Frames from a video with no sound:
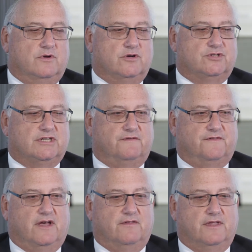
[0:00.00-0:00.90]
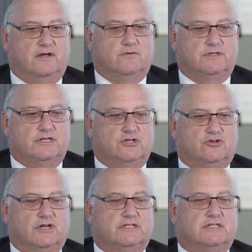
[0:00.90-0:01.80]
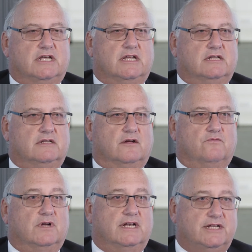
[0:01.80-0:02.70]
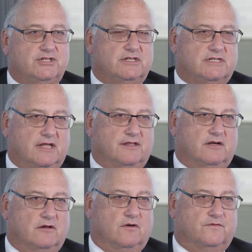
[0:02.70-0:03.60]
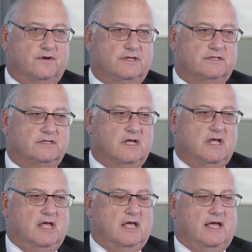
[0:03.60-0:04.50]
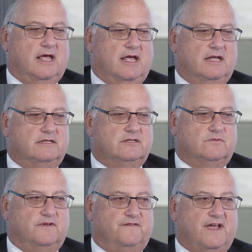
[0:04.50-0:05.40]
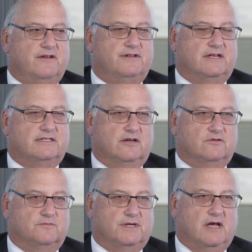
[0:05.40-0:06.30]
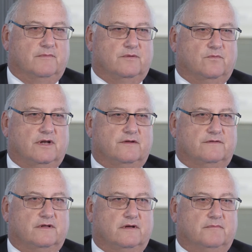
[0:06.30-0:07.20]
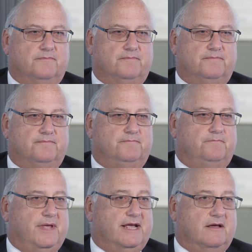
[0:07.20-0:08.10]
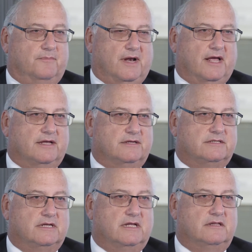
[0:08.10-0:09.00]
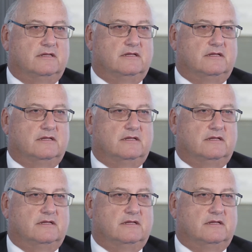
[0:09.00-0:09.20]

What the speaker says: We also found there was interest in religious ethical offerings, and we found ourselves becoming one of the bigger players in